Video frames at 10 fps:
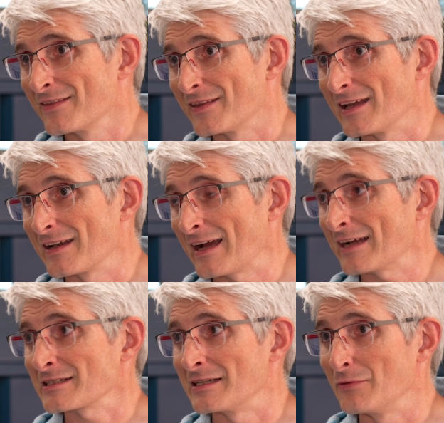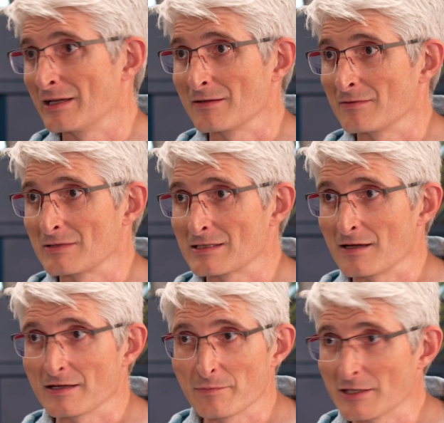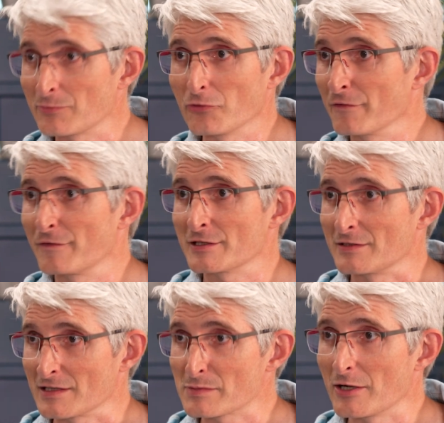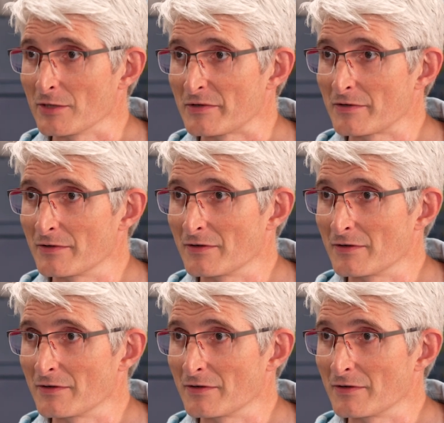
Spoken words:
then actually we can design a much more efficient experiment.